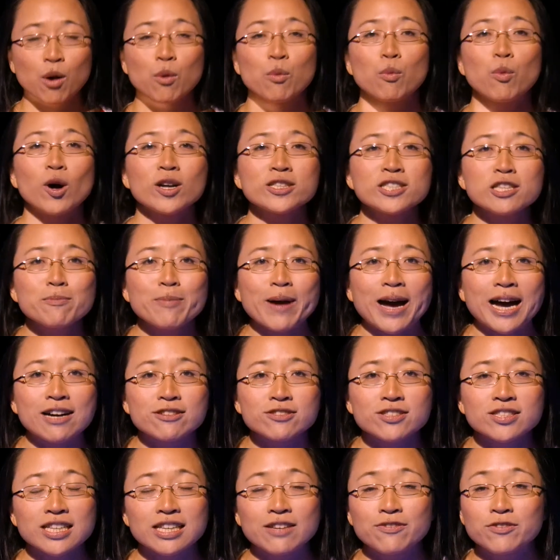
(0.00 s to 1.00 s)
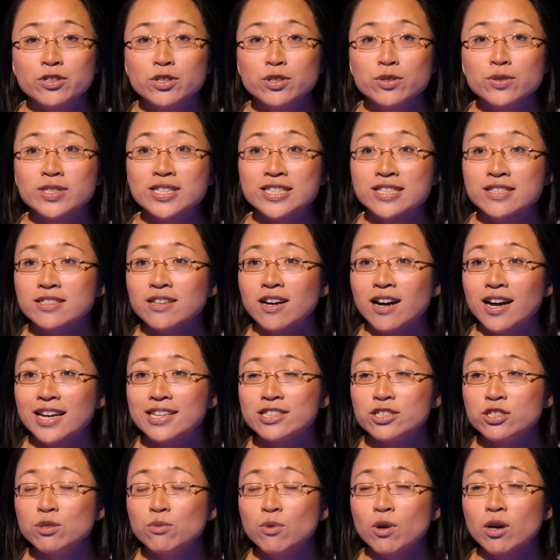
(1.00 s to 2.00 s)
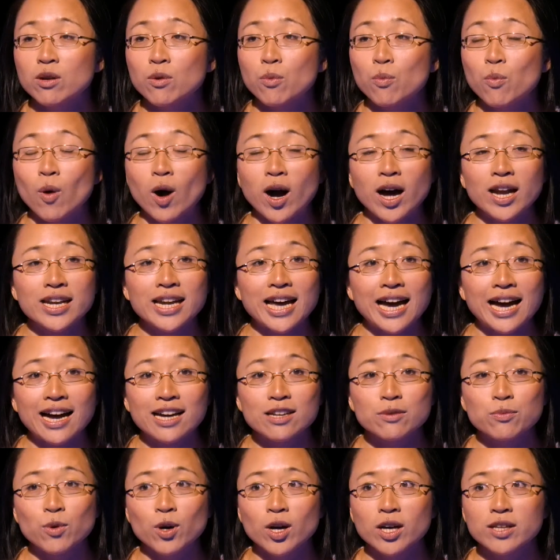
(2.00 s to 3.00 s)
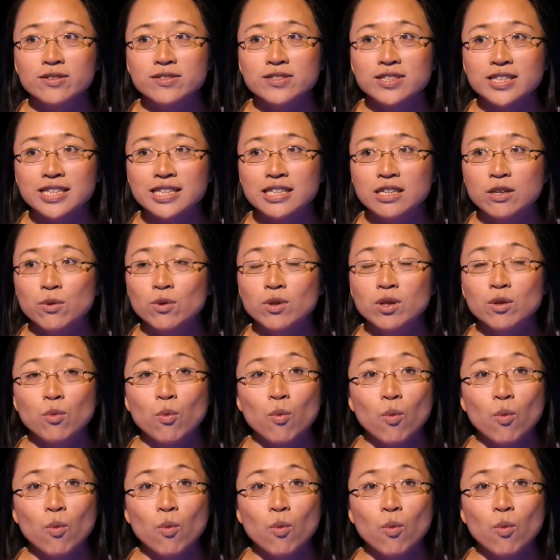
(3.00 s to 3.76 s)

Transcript: What about if you decide you want 1 add 1 to equal